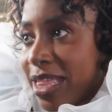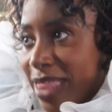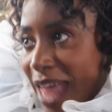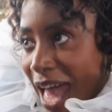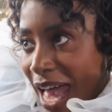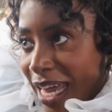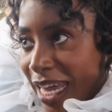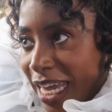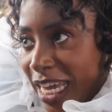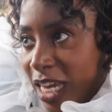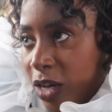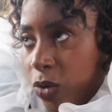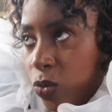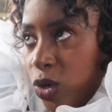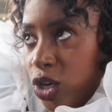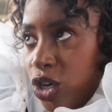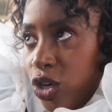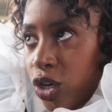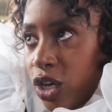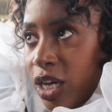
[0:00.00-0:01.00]
that he
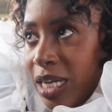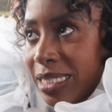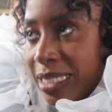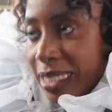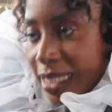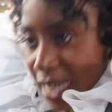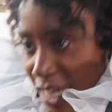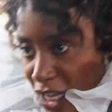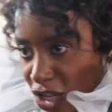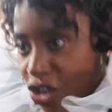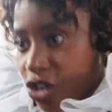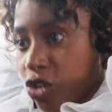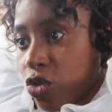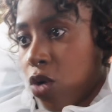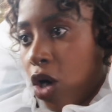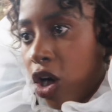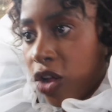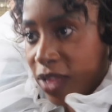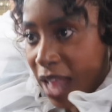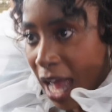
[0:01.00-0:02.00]
would
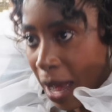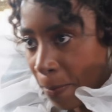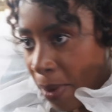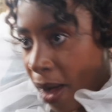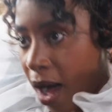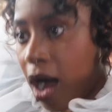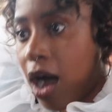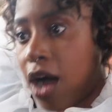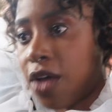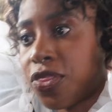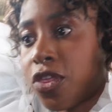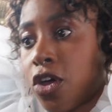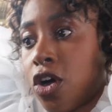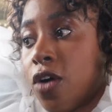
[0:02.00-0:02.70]
continue on that path